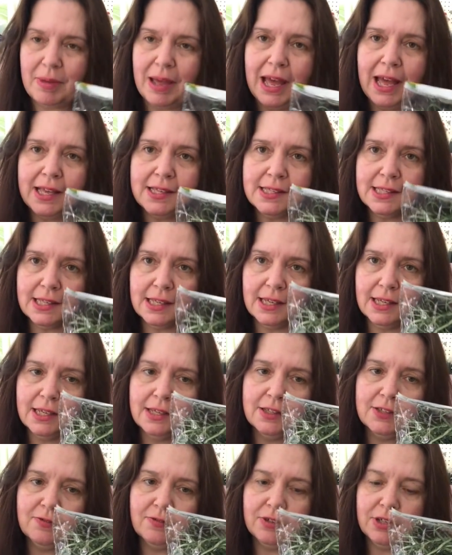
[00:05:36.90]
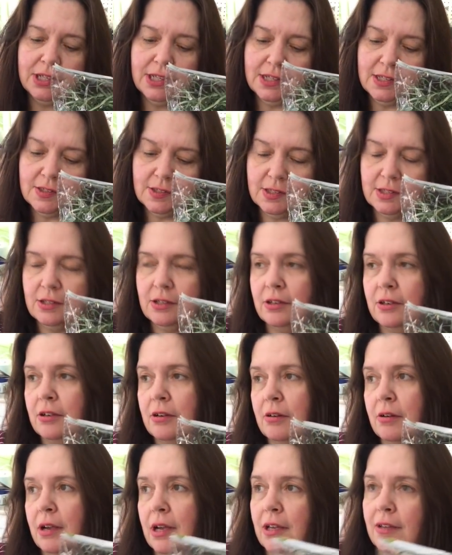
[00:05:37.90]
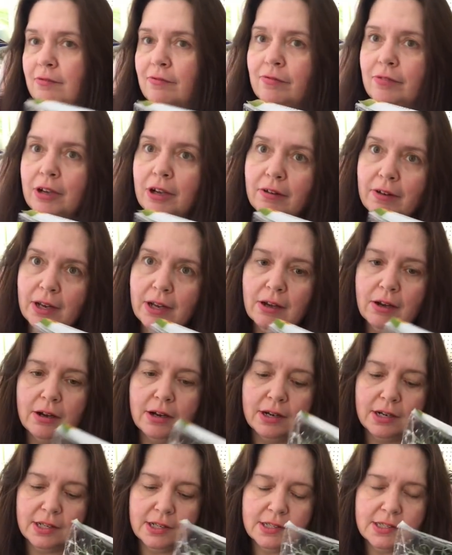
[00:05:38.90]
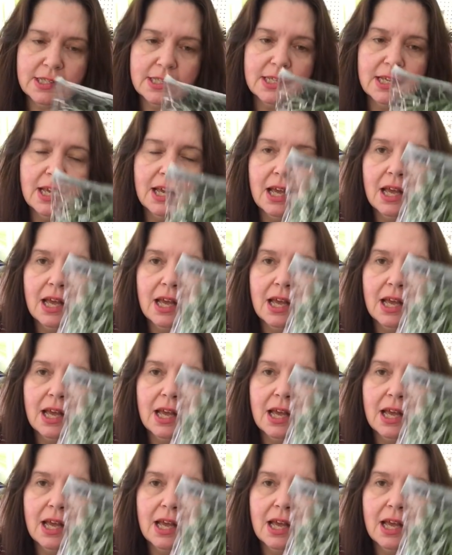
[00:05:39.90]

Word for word: baskets for Easter and fairy gardens,